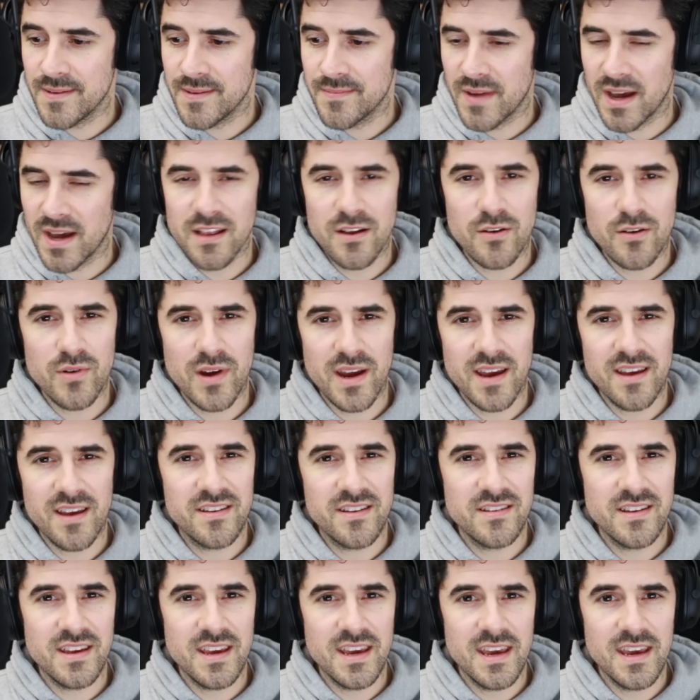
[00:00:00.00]
I know
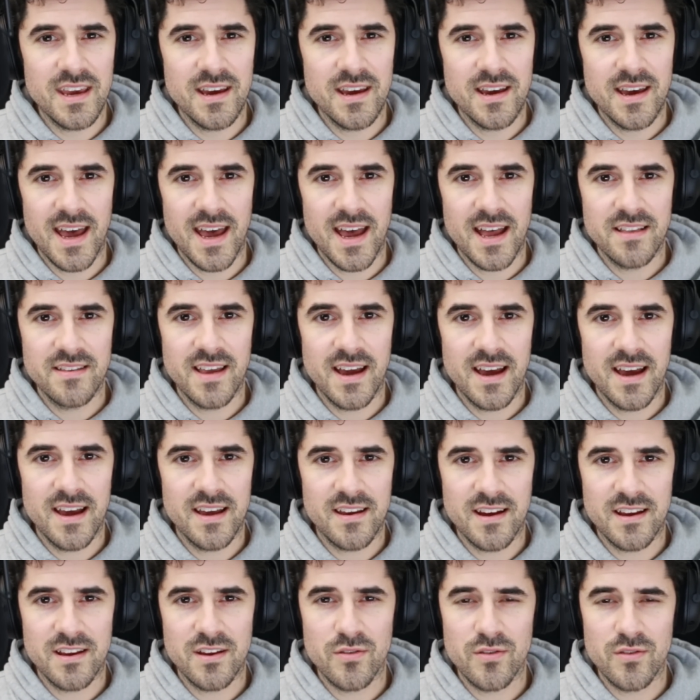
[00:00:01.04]
AC had
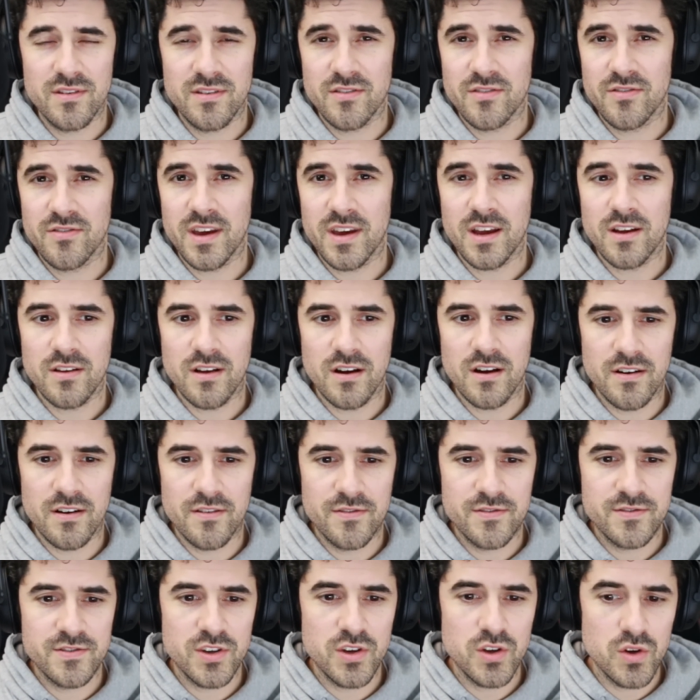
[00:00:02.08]
that, I know it's a thing on
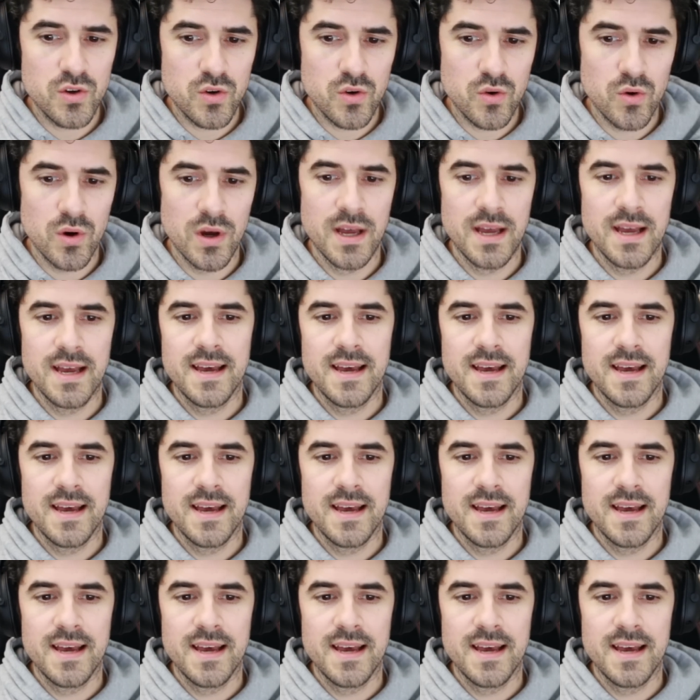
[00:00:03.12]
RF2,